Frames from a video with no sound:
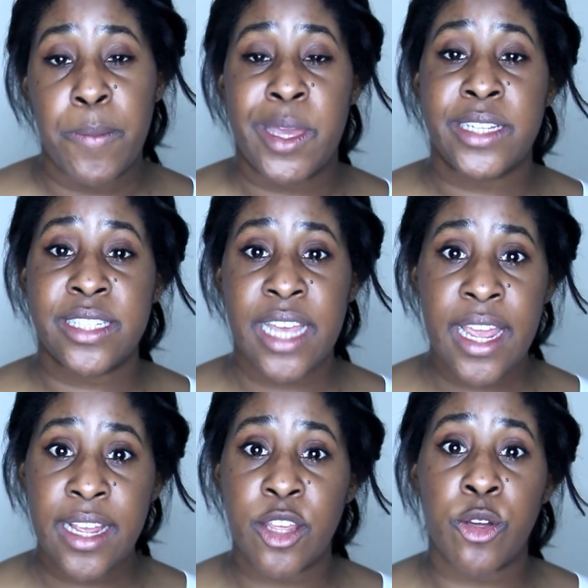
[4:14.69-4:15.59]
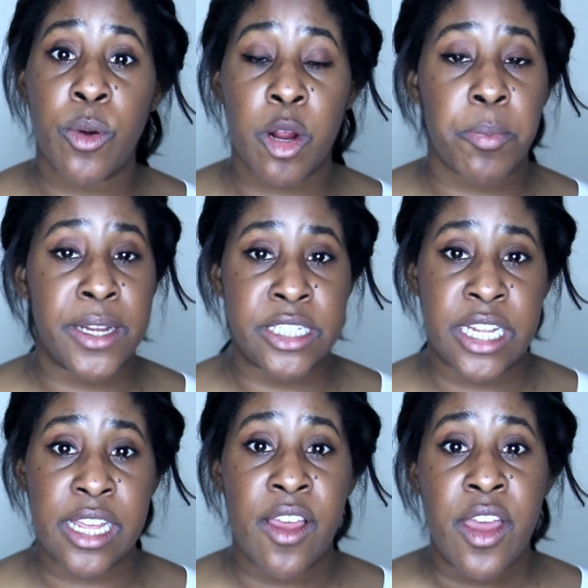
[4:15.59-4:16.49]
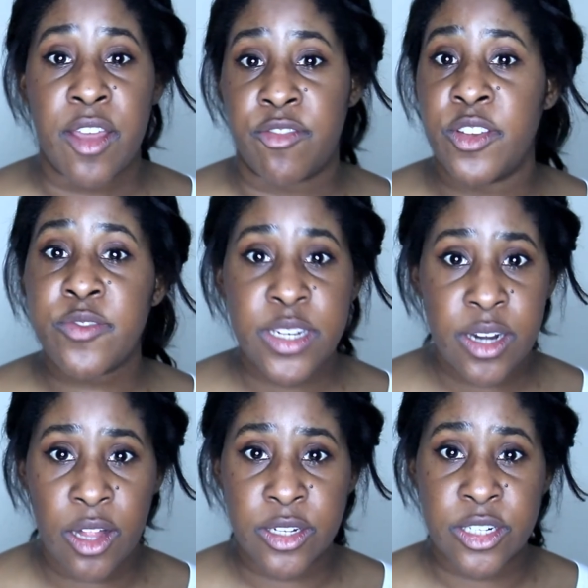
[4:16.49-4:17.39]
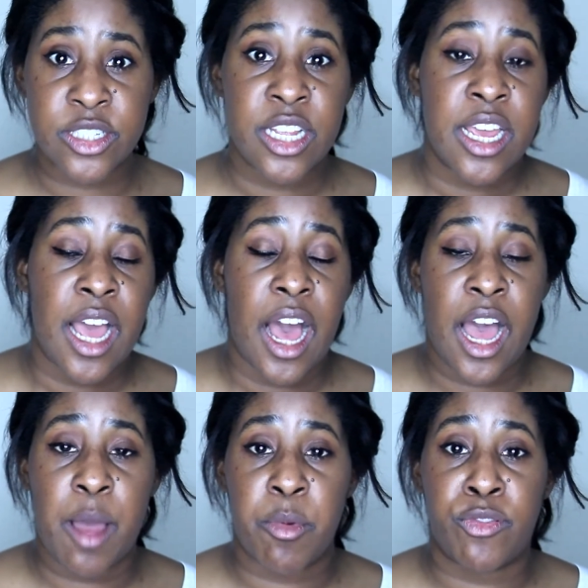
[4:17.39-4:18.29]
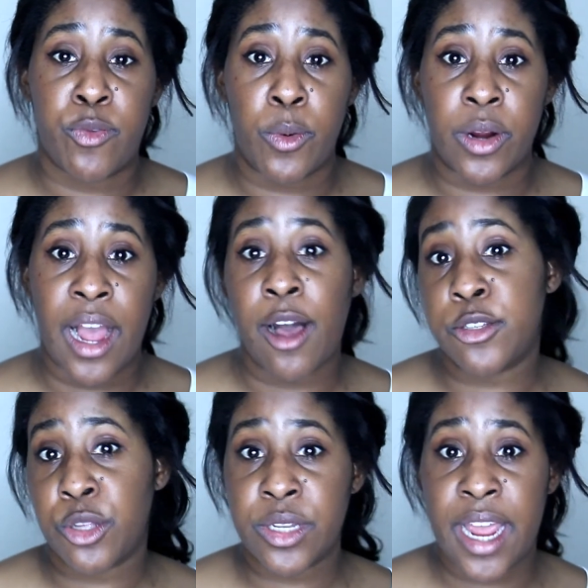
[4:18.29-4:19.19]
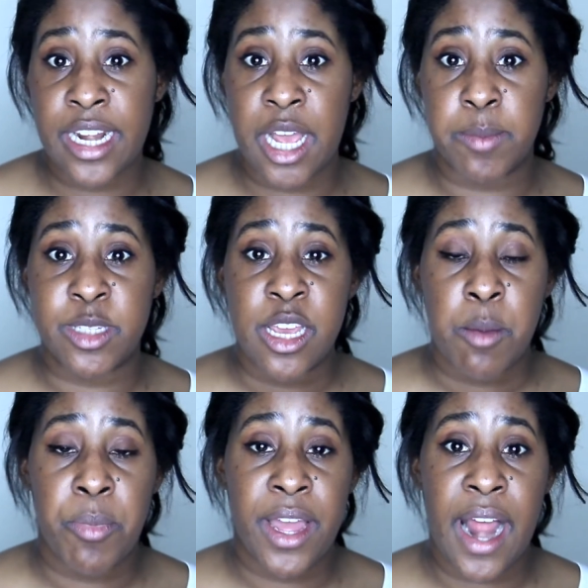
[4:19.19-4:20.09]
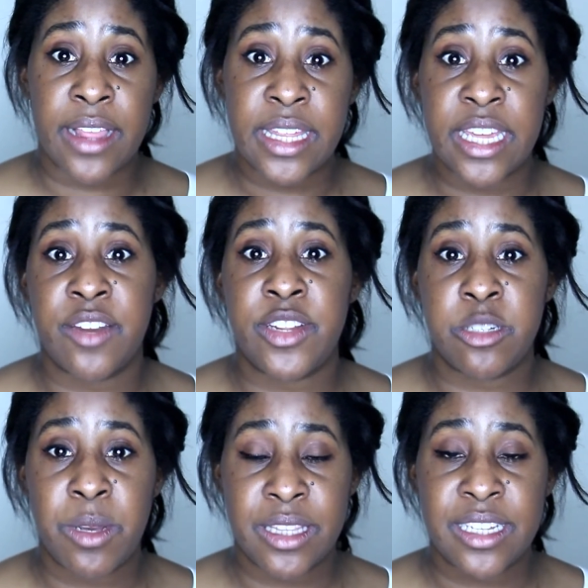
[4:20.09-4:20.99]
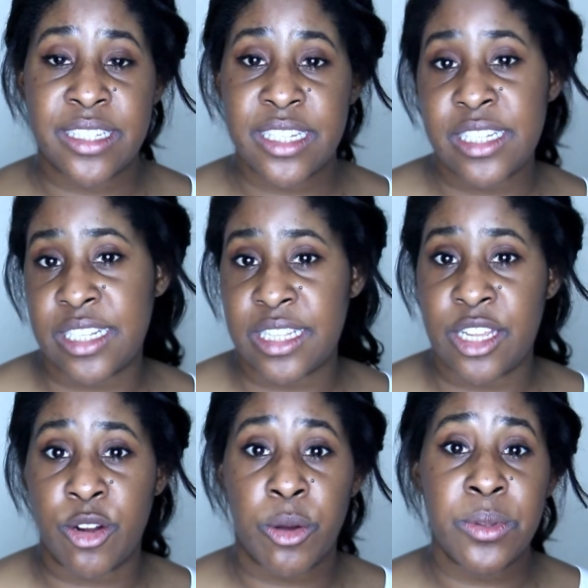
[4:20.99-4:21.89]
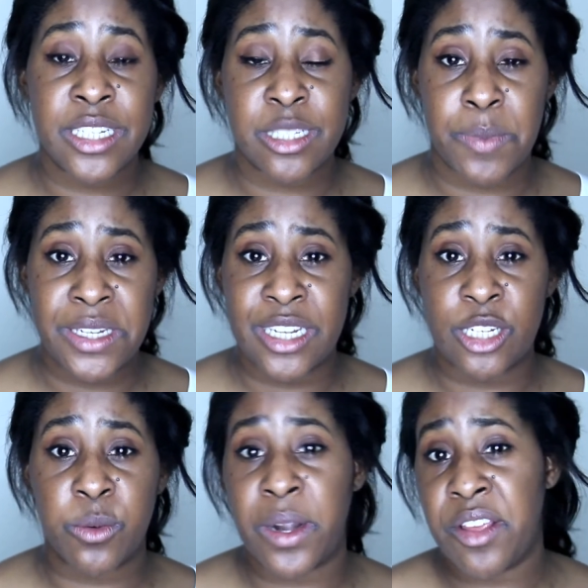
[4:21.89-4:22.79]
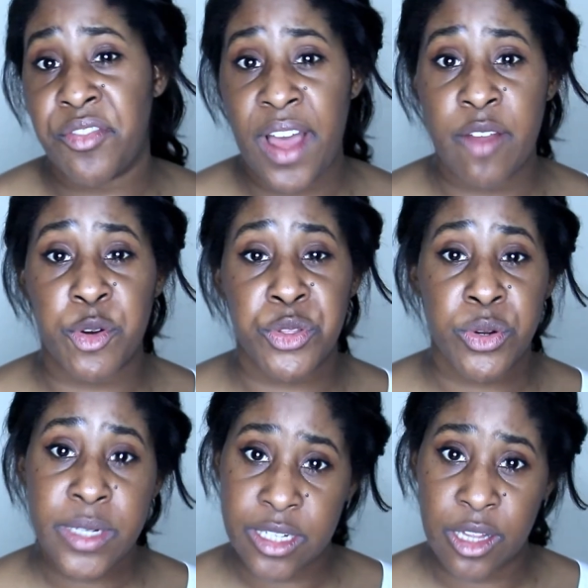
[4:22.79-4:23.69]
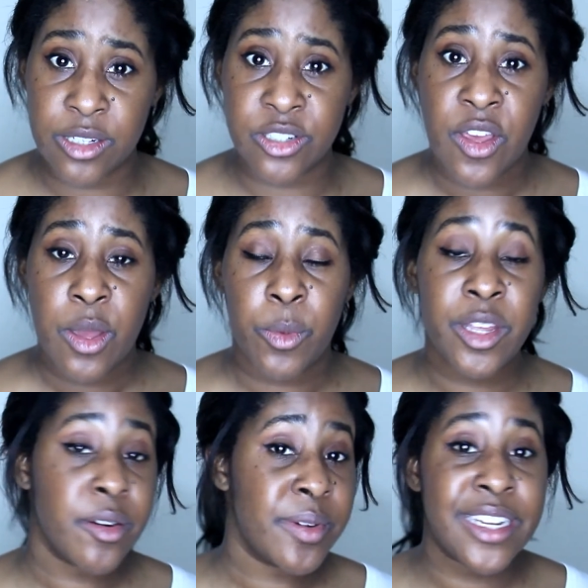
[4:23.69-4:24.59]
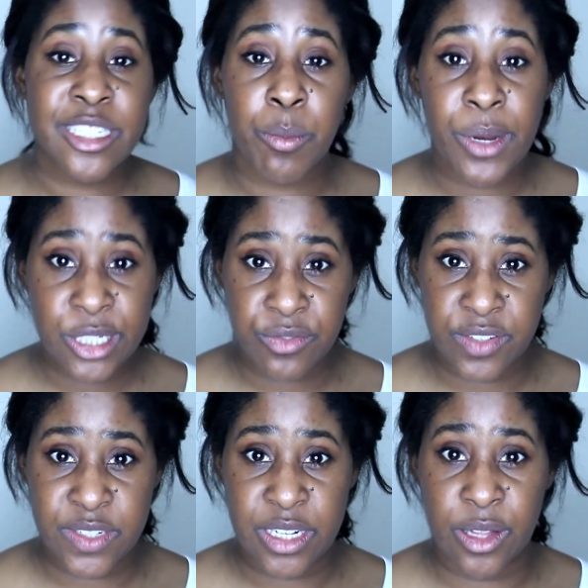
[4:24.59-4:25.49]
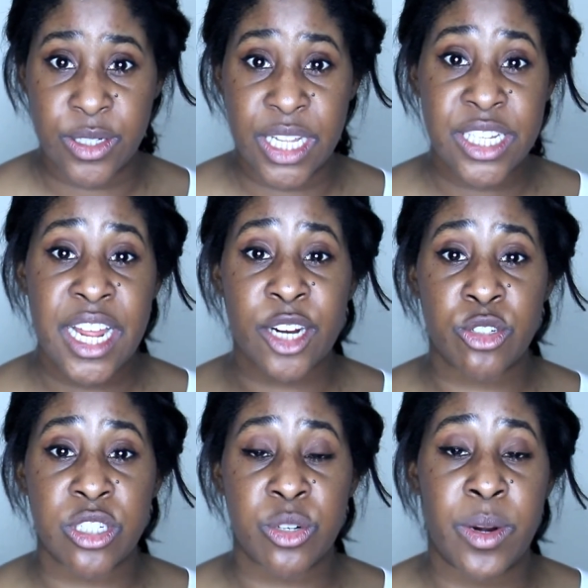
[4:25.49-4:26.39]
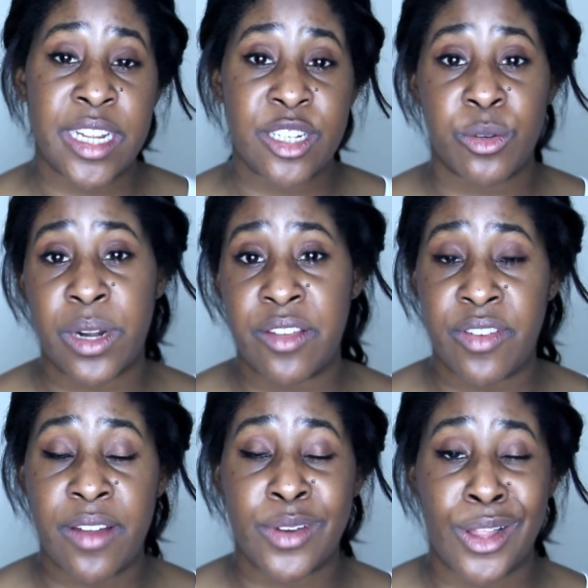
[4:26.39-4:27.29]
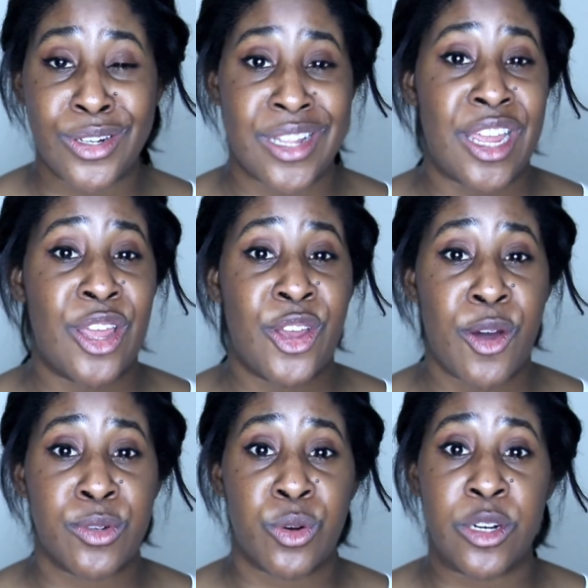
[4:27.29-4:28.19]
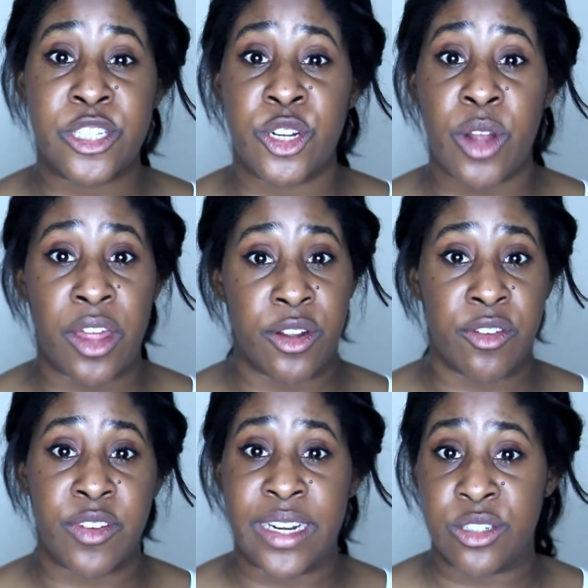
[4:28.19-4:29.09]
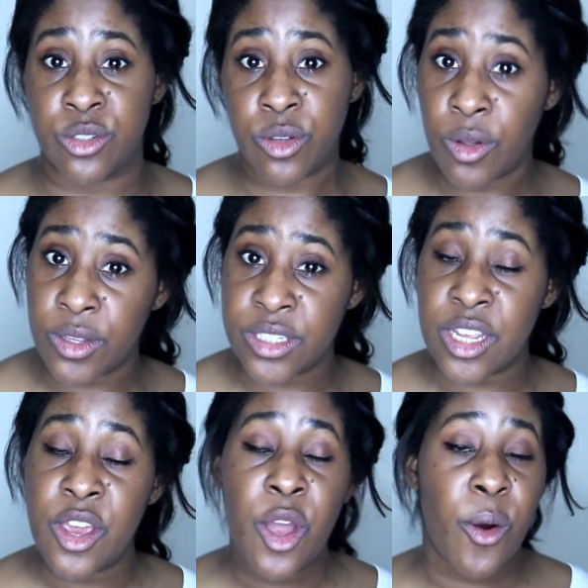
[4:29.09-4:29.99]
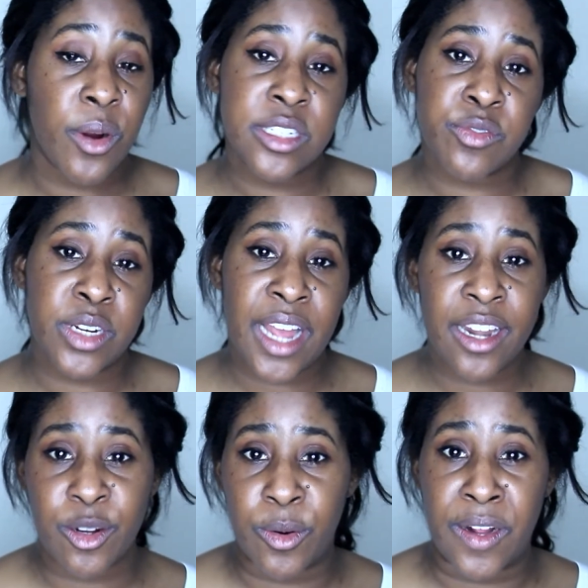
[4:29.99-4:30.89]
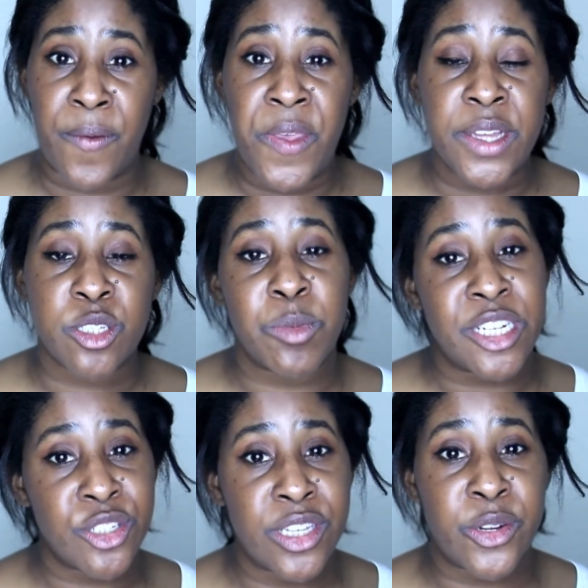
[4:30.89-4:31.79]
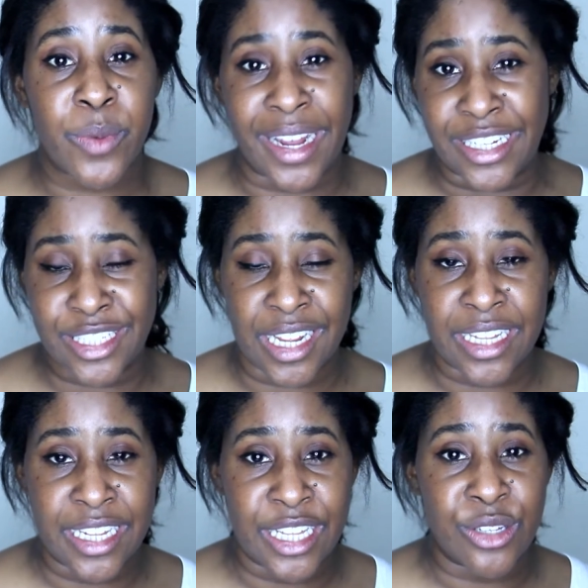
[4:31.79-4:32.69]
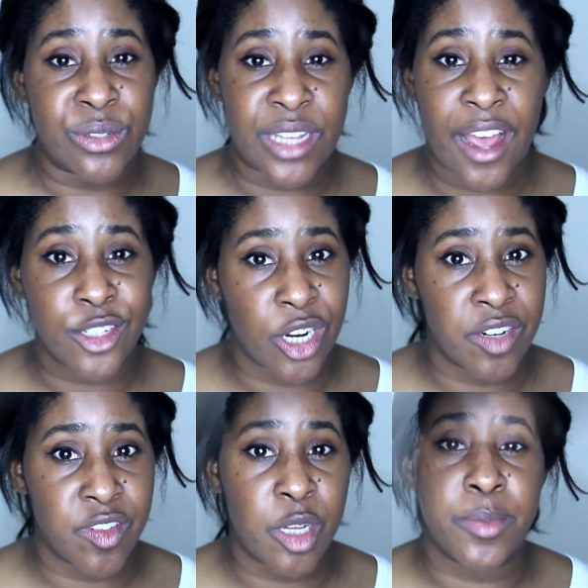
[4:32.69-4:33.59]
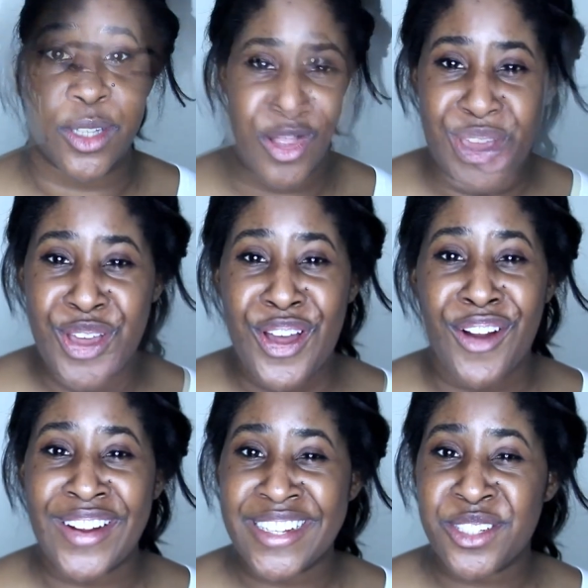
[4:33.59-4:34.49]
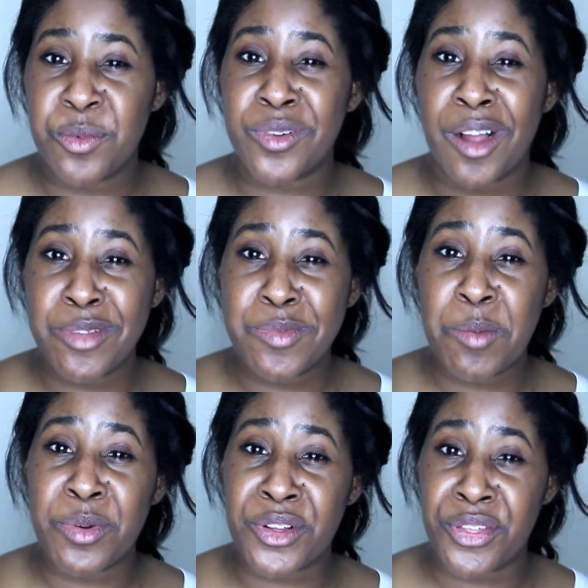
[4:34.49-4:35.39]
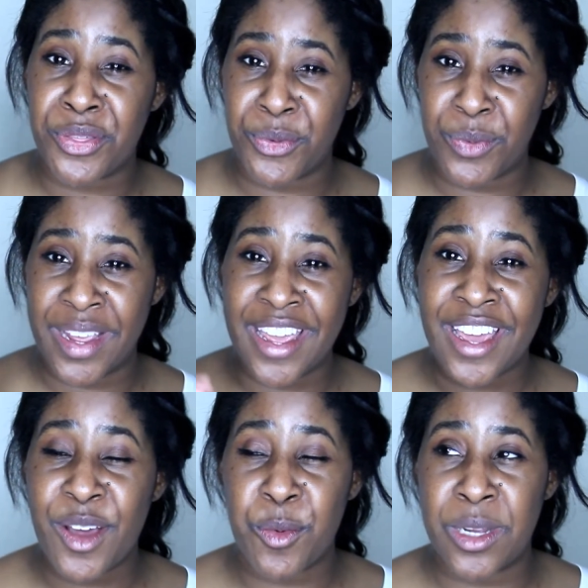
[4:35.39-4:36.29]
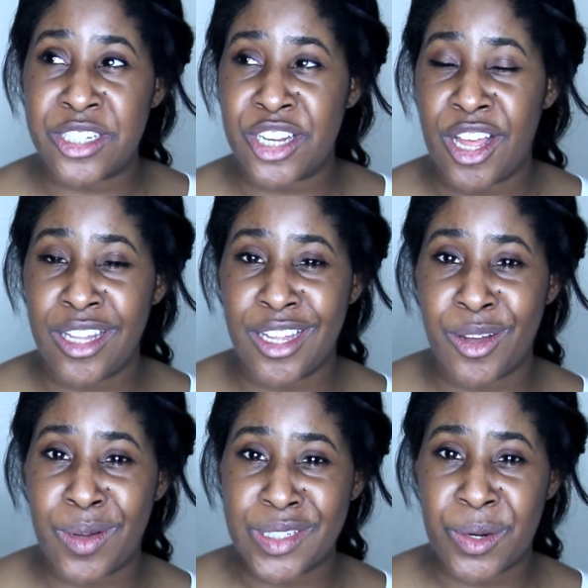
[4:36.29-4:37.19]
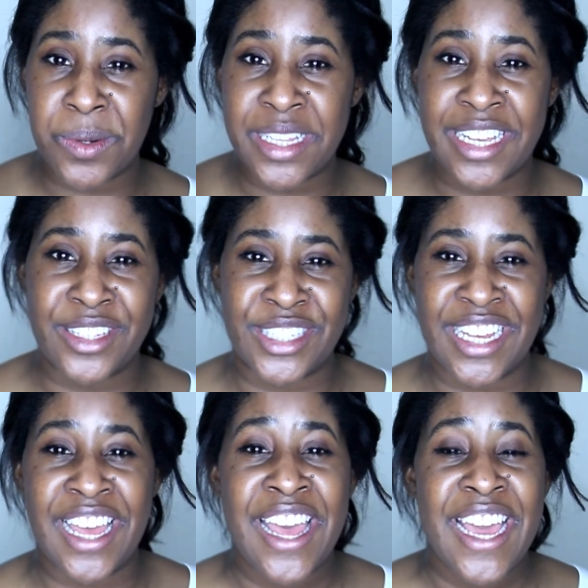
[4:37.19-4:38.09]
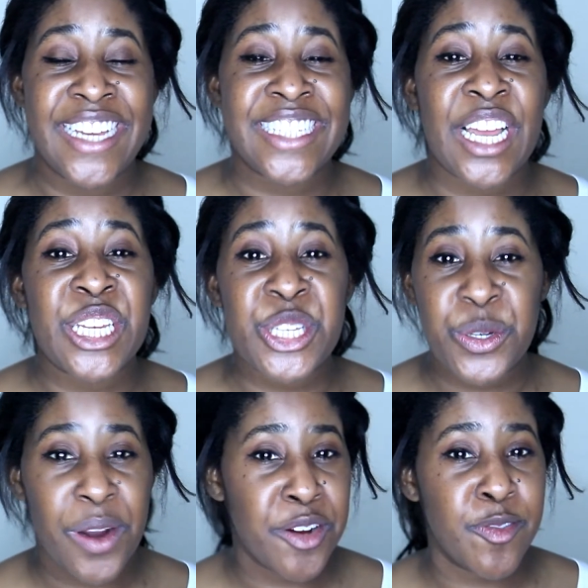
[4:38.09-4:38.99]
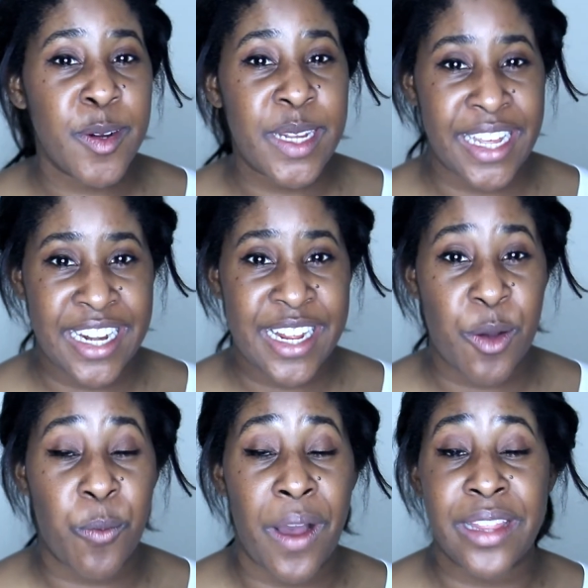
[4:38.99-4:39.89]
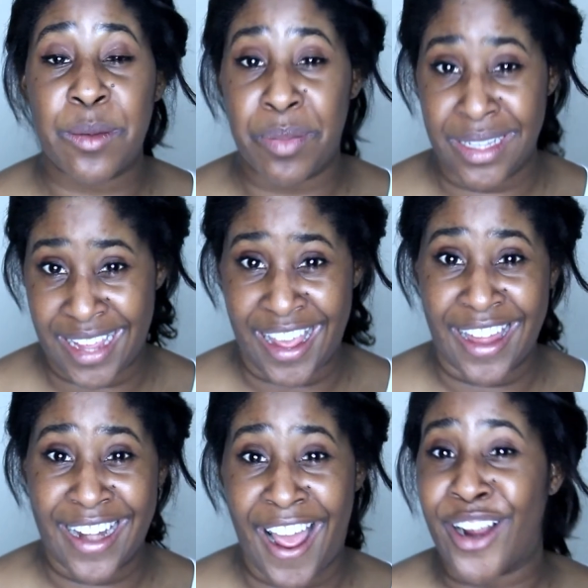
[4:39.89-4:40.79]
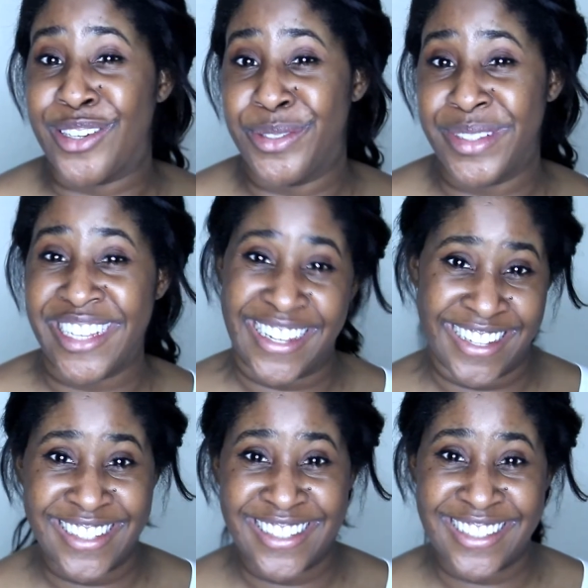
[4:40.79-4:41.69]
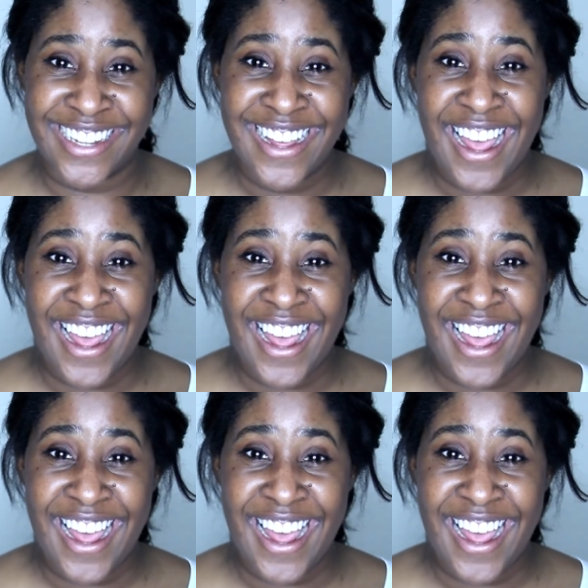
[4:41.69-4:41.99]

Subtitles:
Because say you are budgeting $50 for household items, but at the end of each month consistently you're only spending $25 or $30. Well, you don't need to budget $50. That's an extra $20 to $25 that can go towards your other financial goals or a different category. So make sure that you're reconciling those cash envelopes also. All right guys, so problem number 3, which hello, totally guilty, is that you are forgetting what the plan actually is.